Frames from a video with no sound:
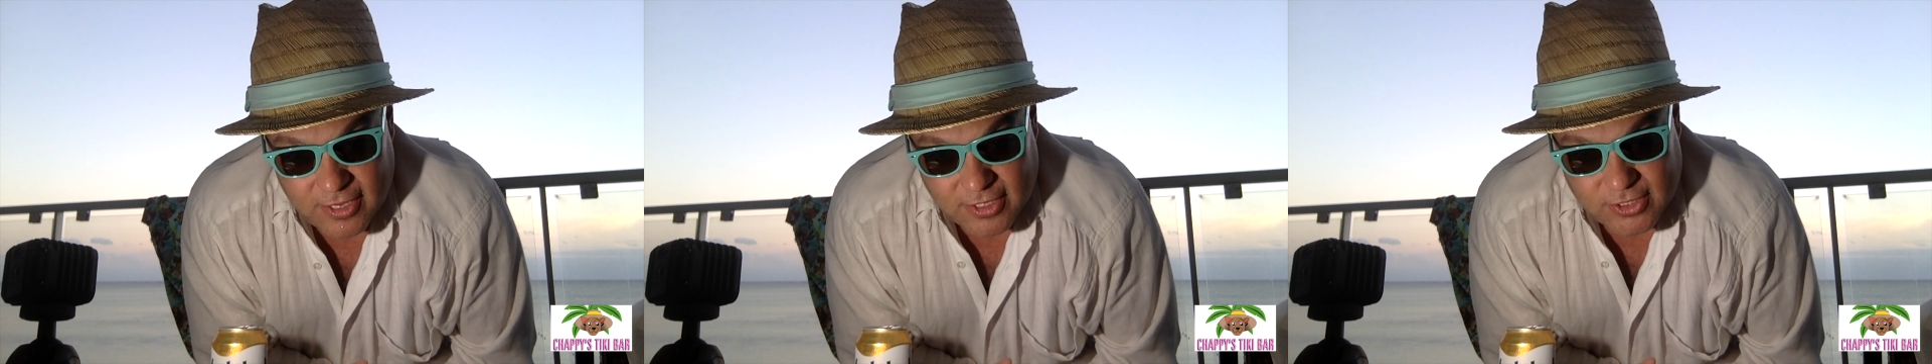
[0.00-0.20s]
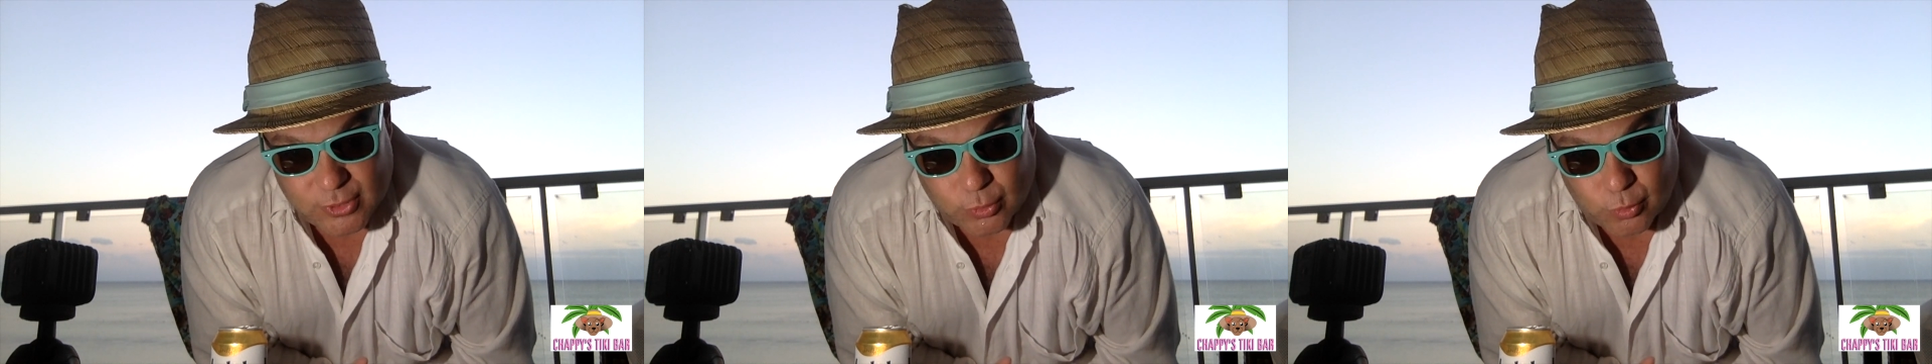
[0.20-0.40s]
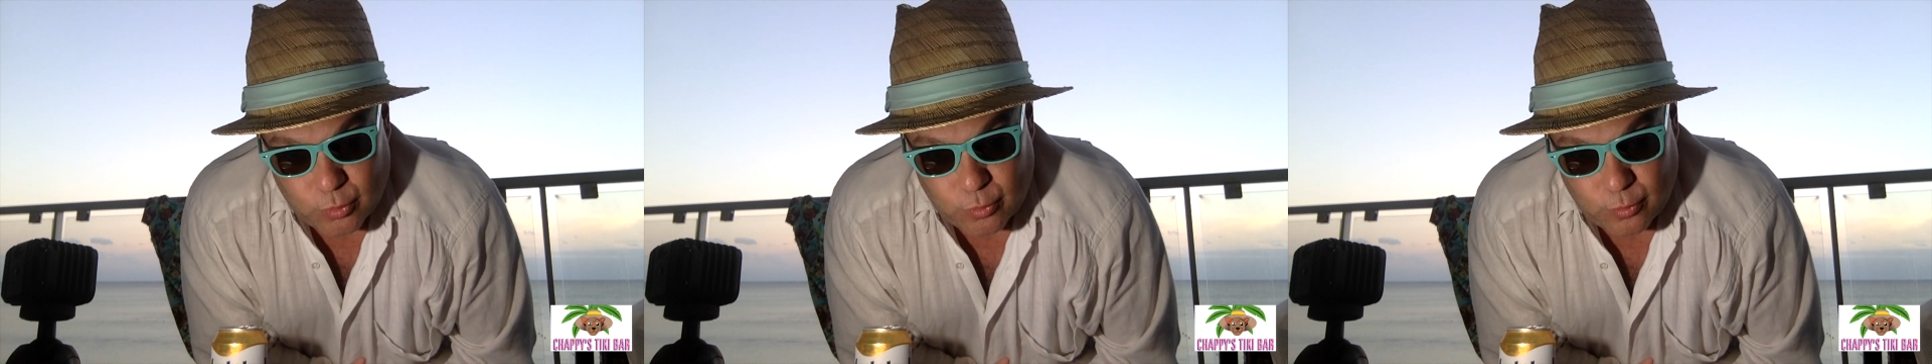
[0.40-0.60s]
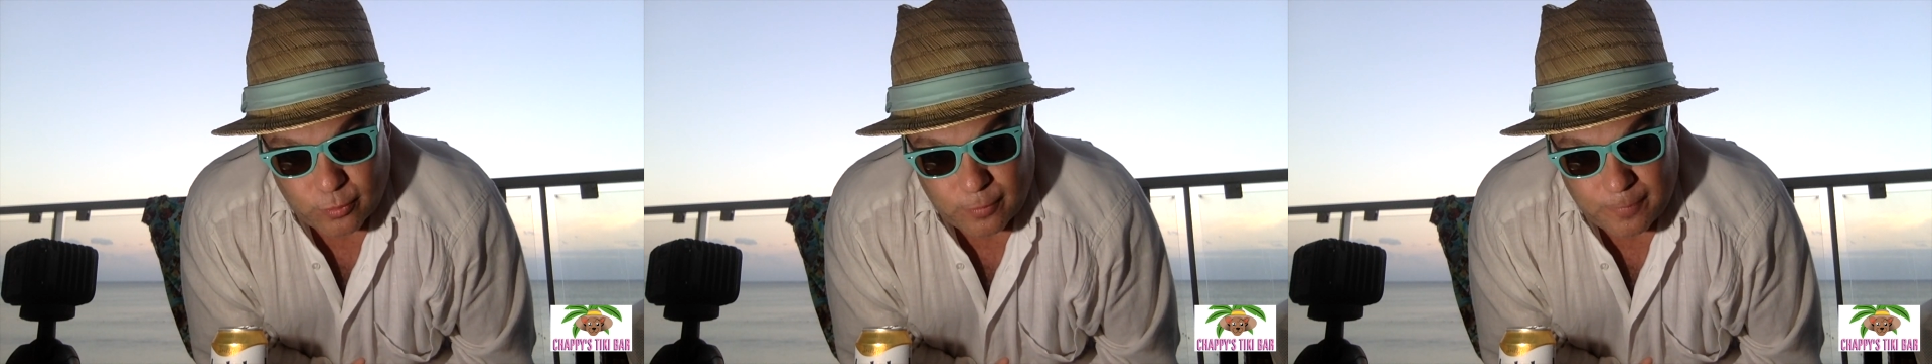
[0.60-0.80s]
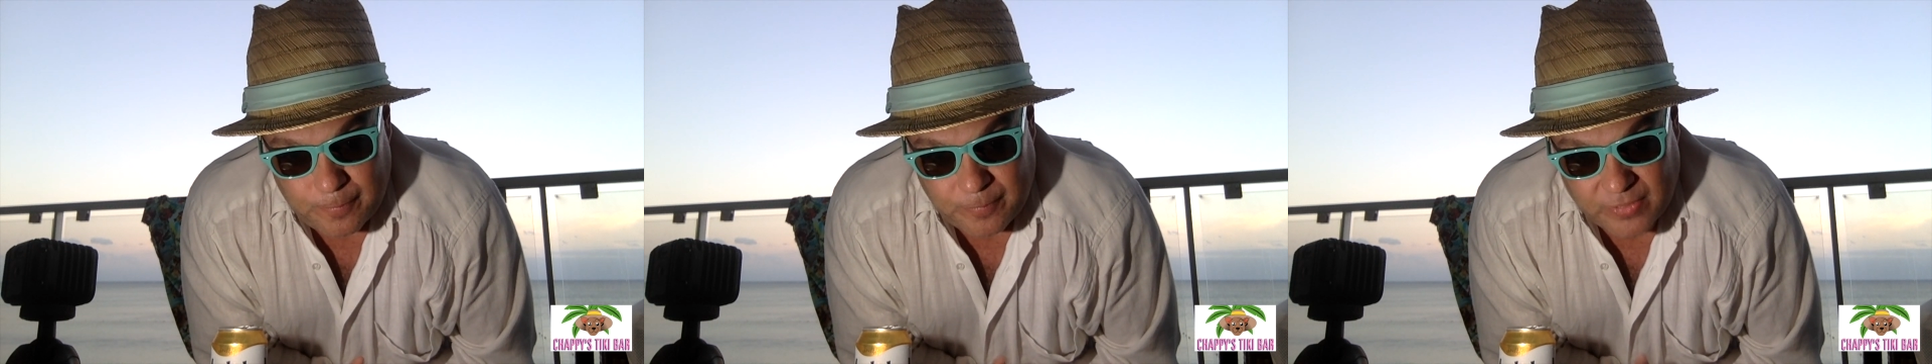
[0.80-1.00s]
So
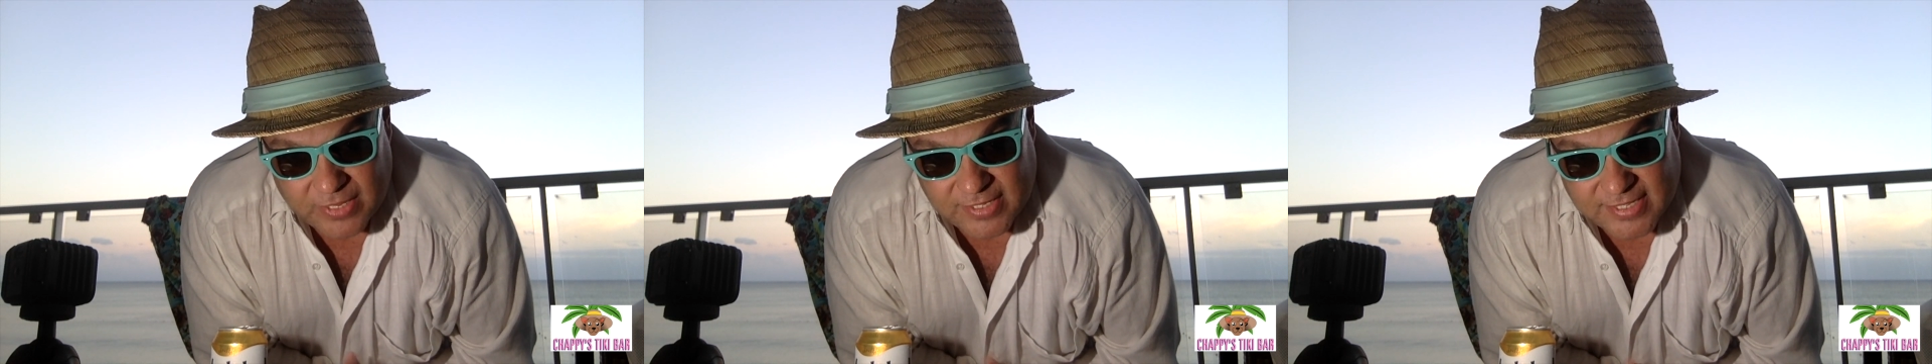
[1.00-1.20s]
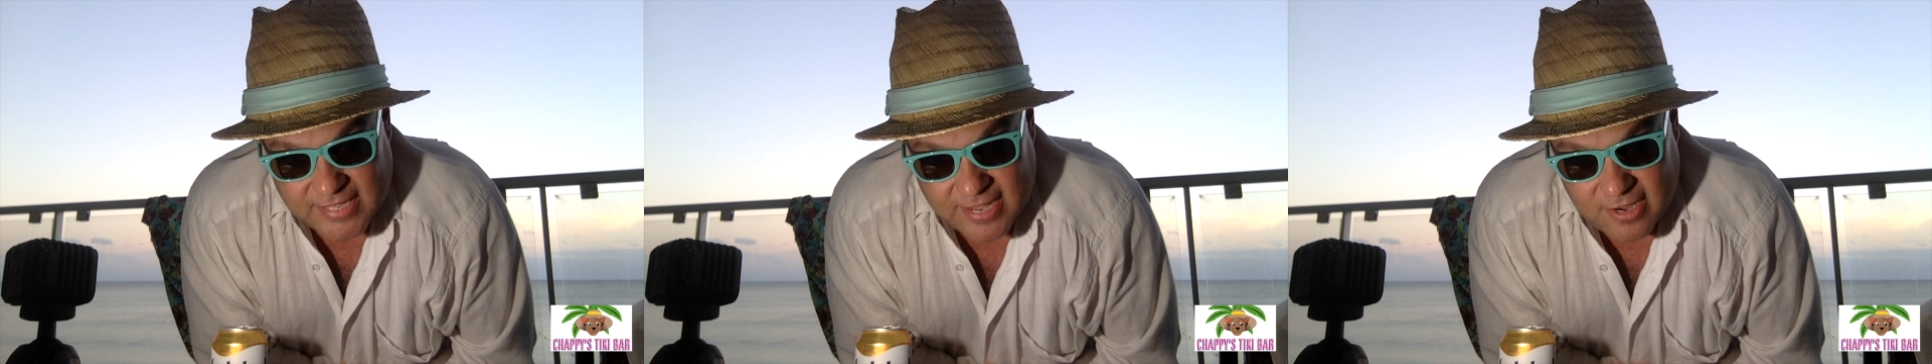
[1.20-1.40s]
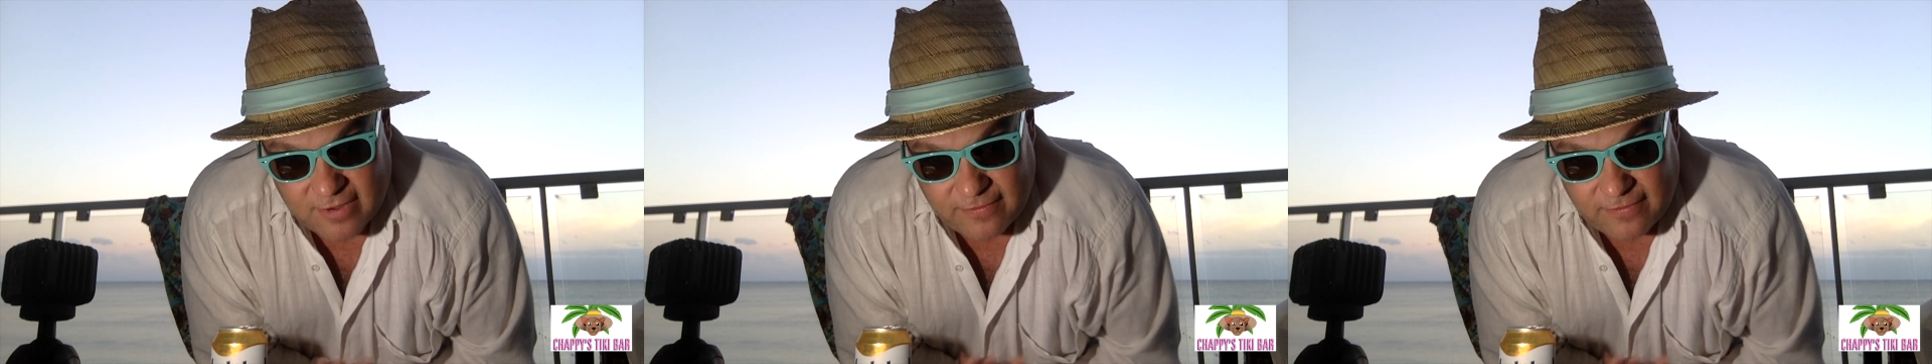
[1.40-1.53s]
instead